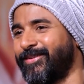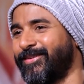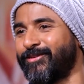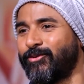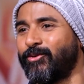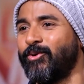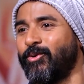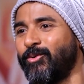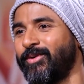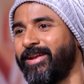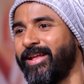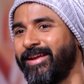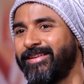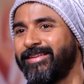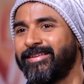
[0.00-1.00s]
So don't
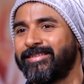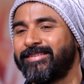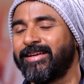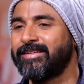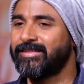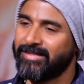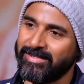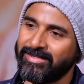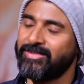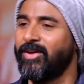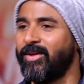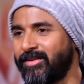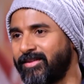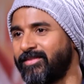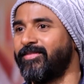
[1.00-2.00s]
take the success
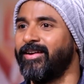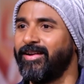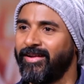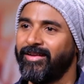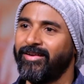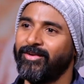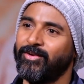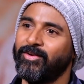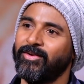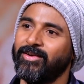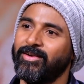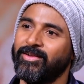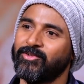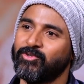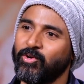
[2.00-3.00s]
or the failure
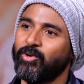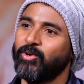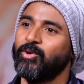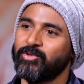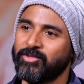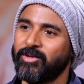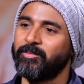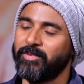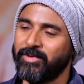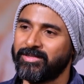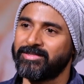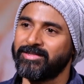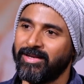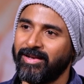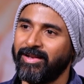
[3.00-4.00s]
personal. So close or
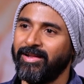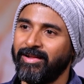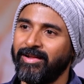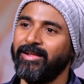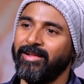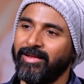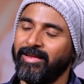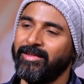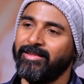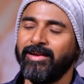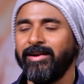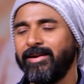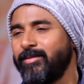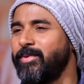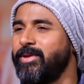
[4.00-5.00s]
personal. Yeah.
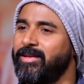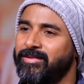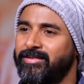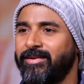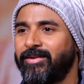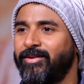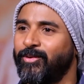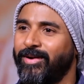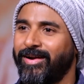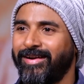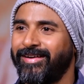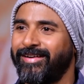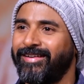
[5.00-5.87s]
Then it will be easier to handle.